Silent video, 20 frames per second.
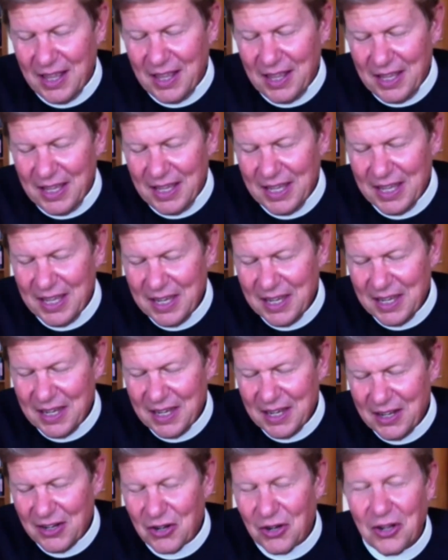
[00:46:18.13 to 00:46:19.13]

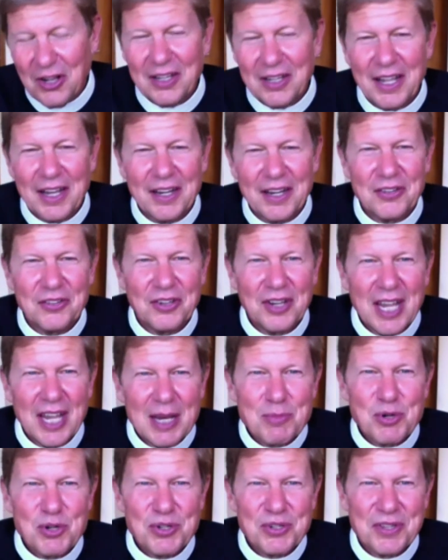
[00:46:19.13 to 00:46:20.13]
he called on his
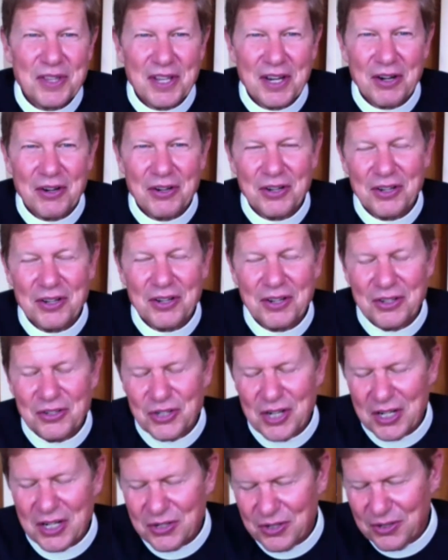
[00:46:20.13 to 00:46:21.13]
neighbors there in
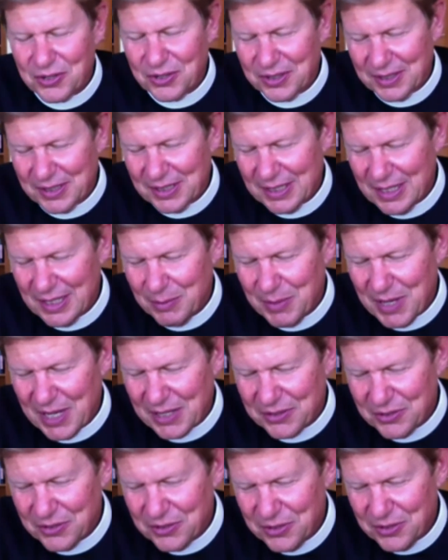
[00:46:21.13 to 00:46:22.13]
Cheshire,
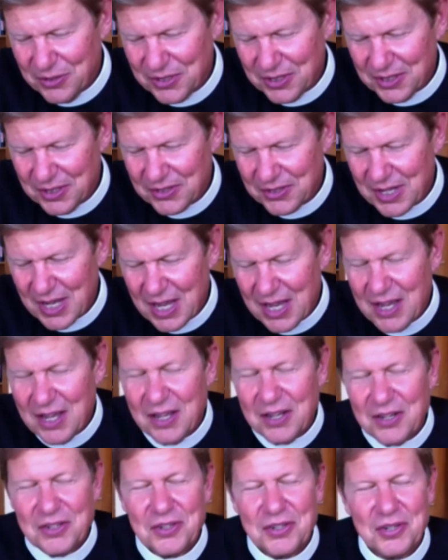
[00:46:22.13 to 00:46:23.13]
Massachusetts,
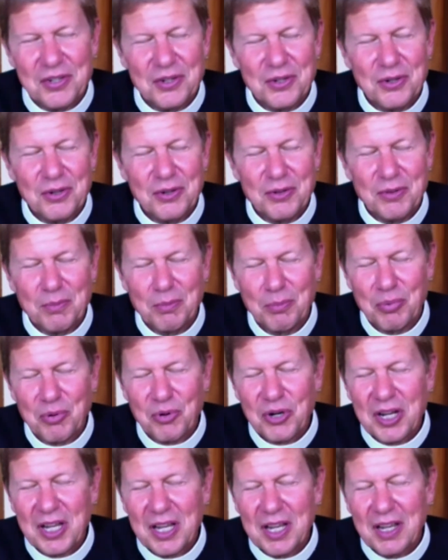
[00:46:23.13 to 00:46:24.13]
to
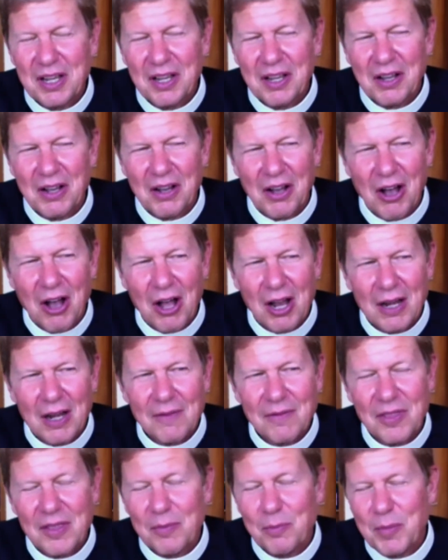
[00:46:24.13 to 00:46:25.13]
bring
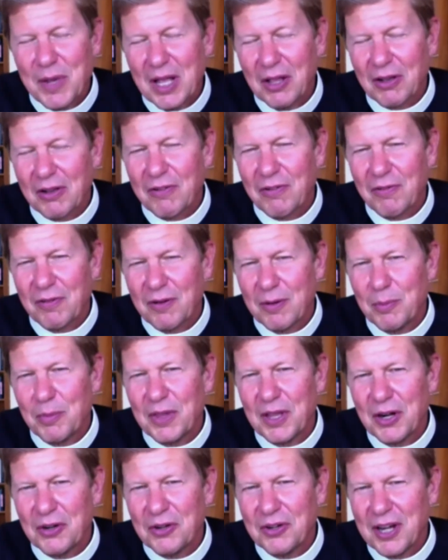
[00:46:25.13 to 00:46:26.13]
all of the milk from
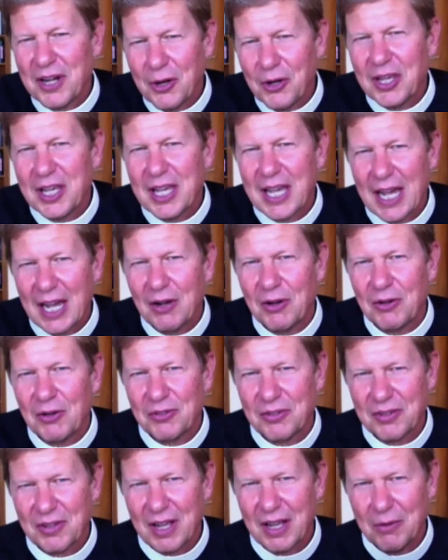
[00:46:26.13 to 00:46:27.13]
their dairy
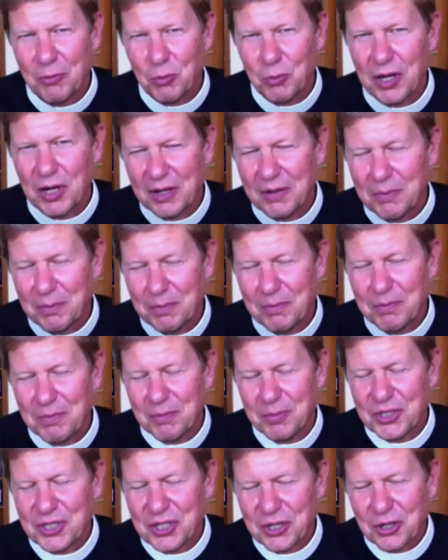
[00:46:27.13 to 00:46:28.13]
cows on one
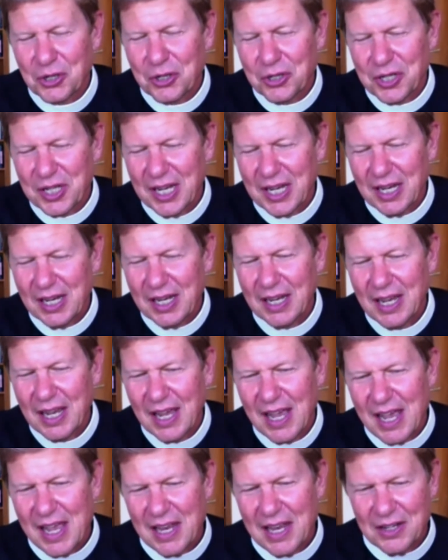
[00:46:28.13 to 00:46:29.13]
particular day
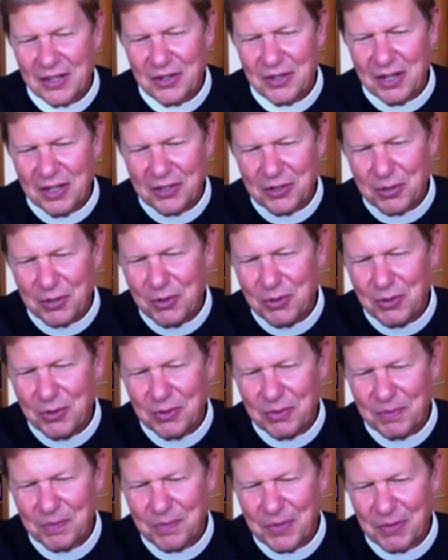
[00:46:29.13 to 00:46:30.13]

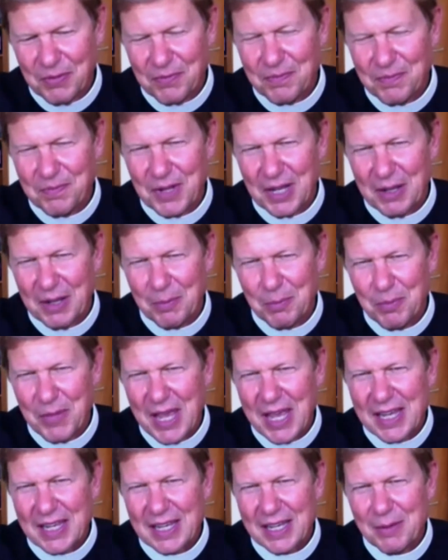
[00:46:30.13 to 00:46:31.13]
to
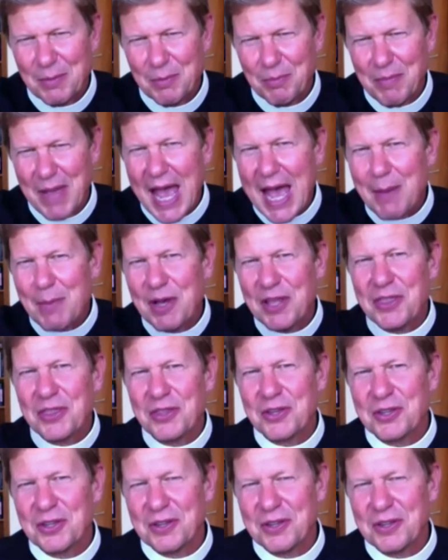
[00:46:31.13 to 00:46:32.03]
make a mammoth